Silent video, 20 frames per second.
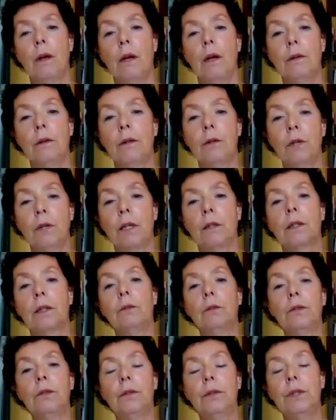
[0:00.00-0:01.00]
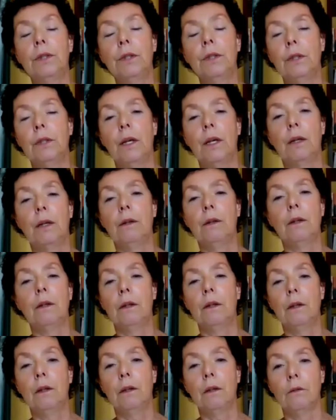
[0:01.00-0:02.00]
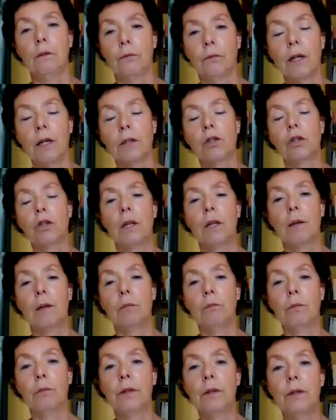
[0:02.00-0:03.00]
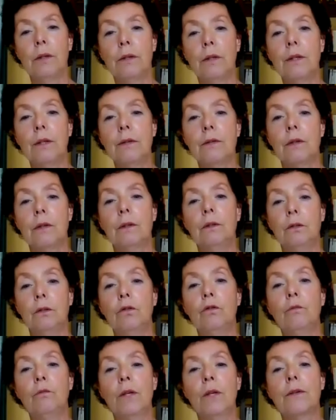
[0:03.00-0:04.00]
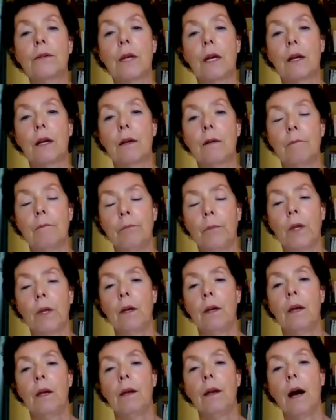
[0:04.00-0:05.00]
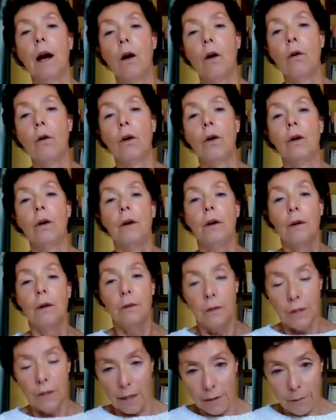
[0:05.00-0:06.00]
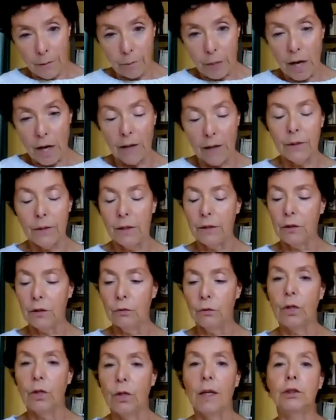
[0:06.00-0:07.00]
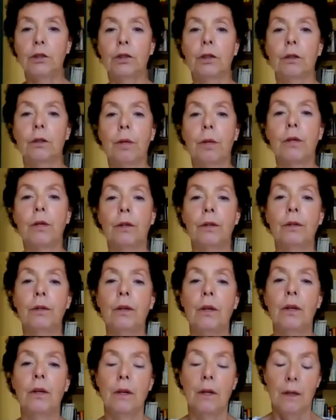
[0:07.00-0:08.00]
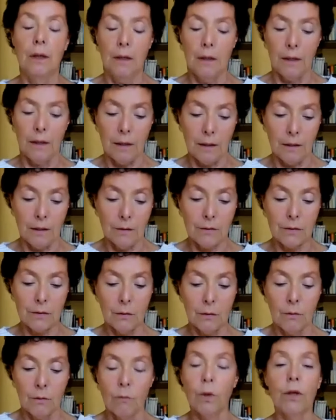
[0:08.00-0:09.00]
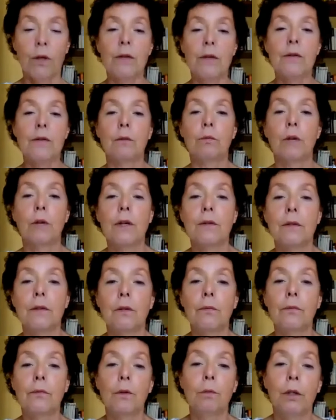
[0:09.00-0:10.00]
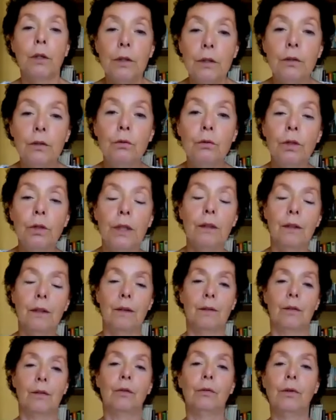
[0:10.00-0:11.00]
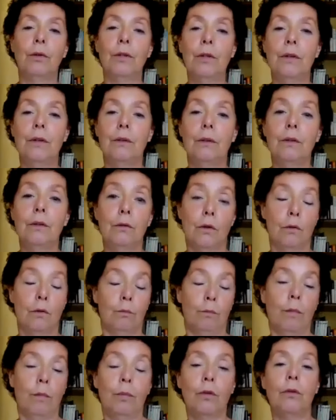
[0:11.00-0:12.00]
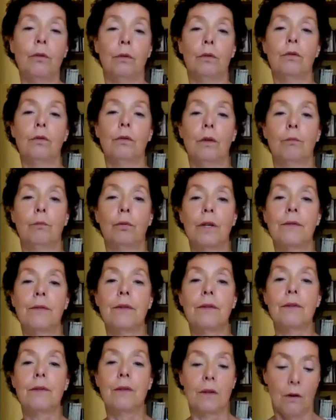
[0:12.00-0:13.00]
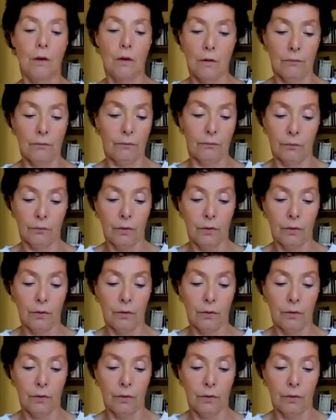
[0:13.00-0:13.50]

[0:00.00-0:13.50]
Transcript: and the reactivity and the functional capabilities in a tumor cell. Now, the other part that you touched upon is what is the rest of the body doing to the you know to, to the presence of